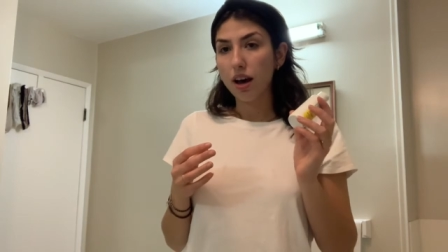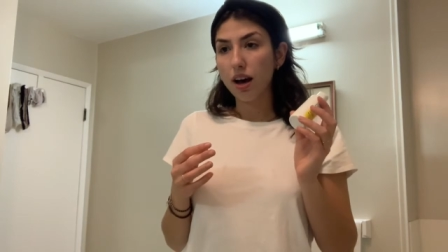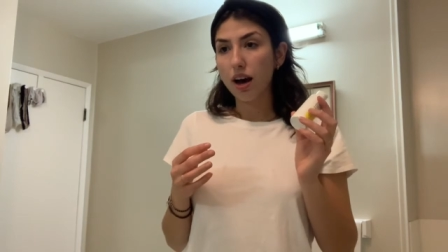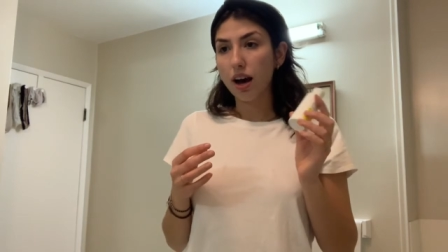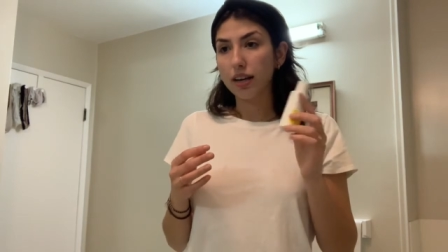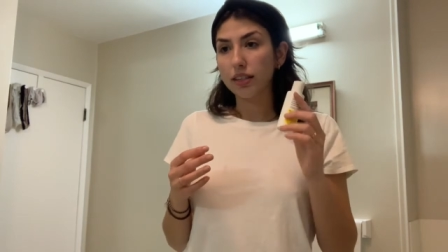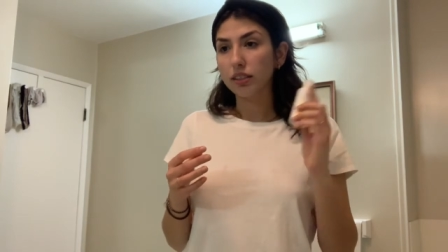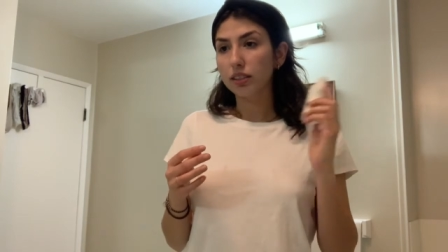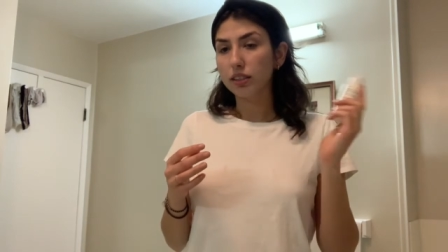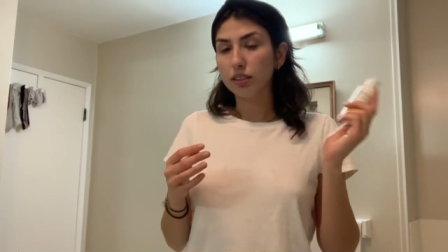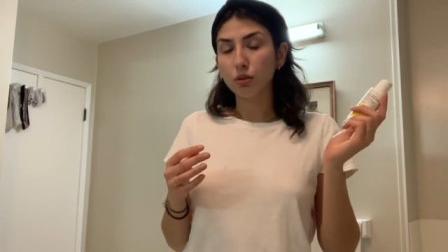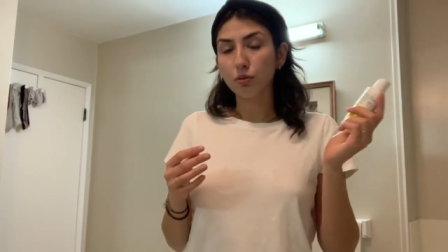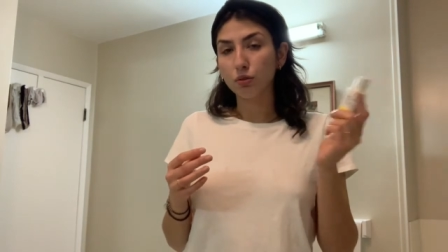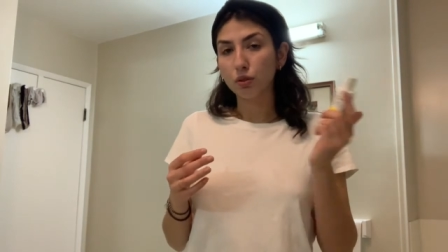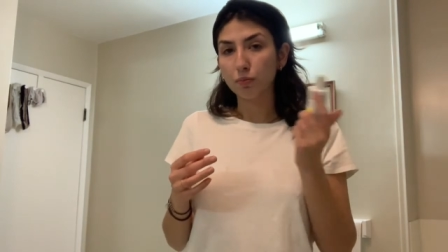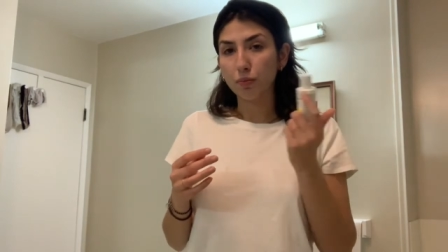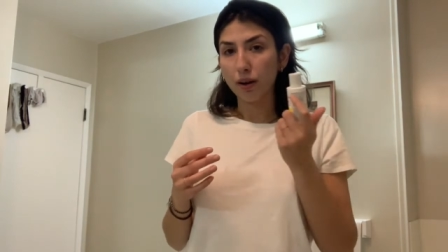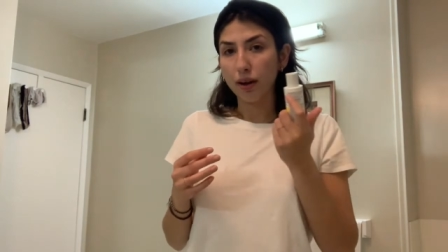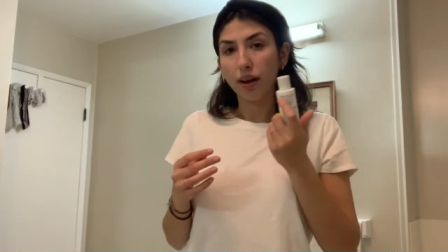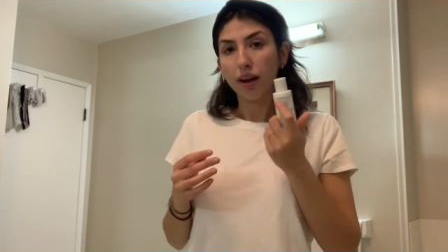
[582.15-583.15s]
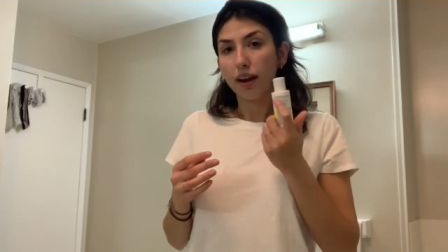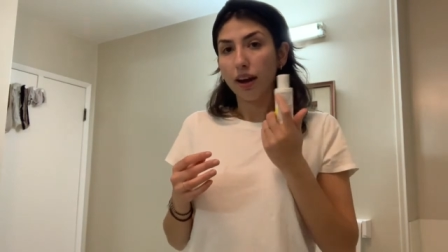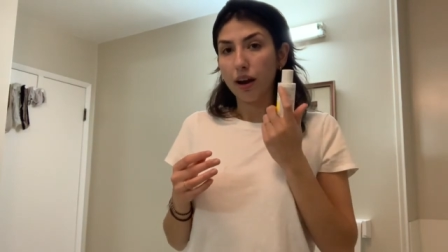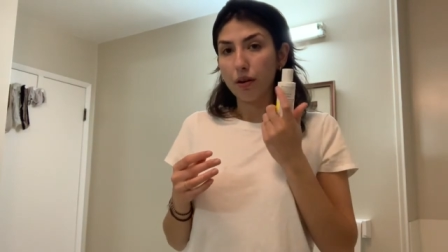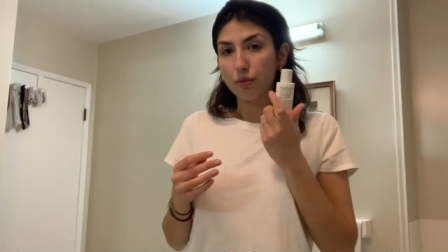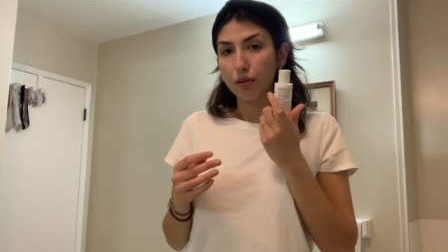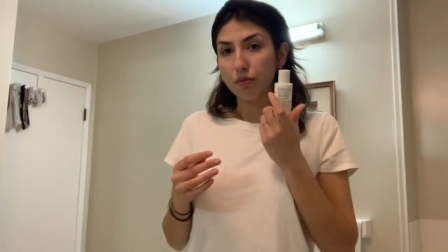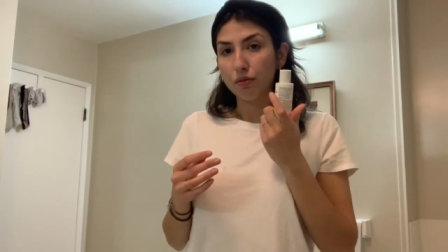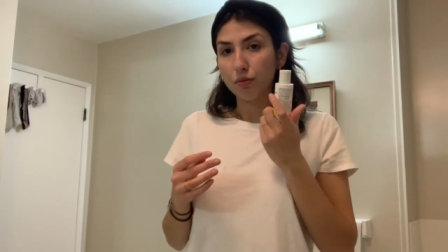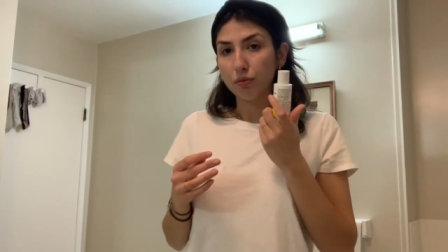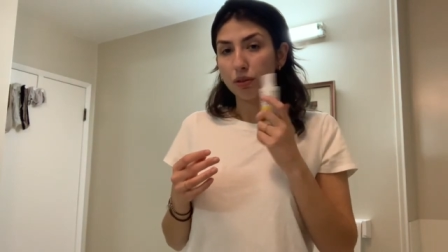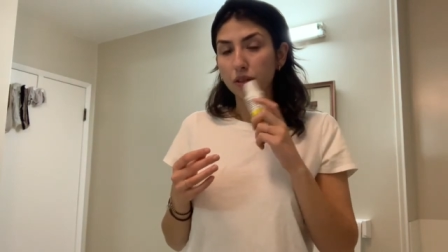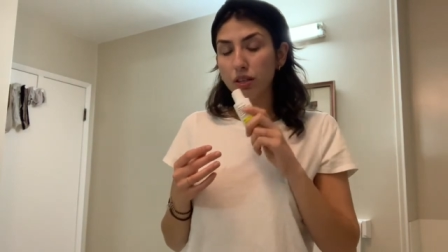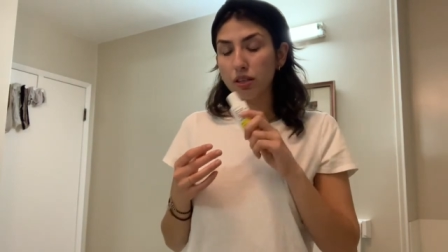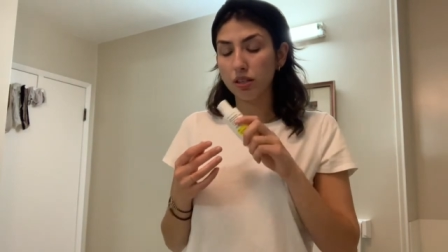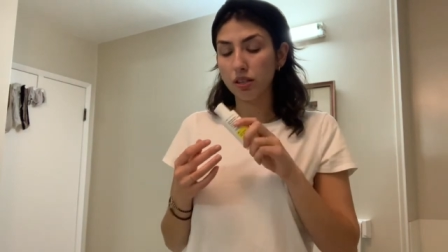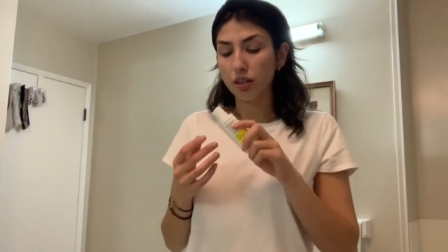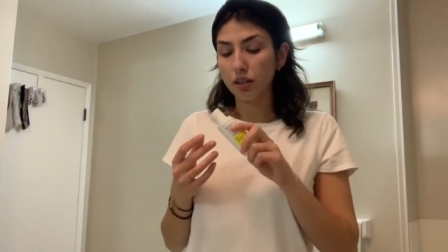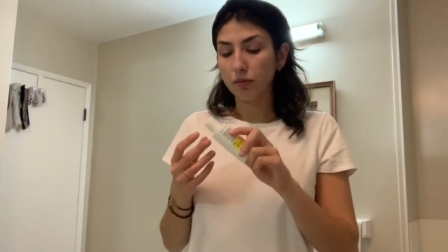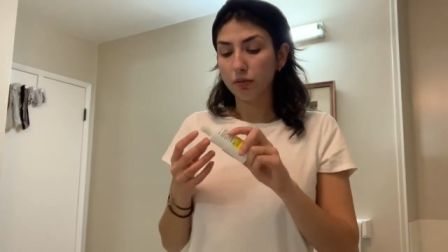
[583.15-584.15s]
I still was breaking out even with
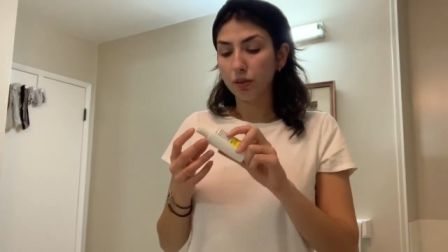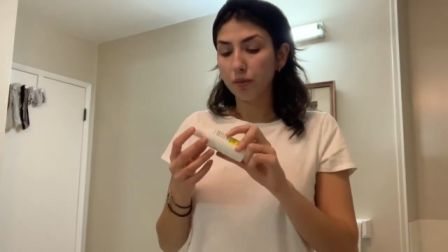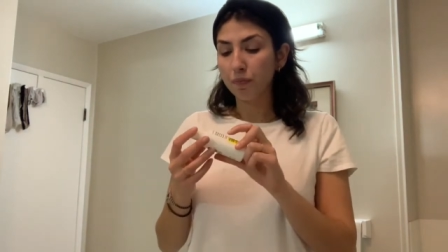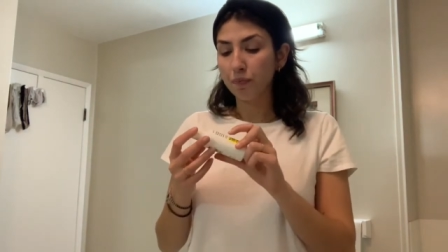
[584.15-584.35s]
this stuff.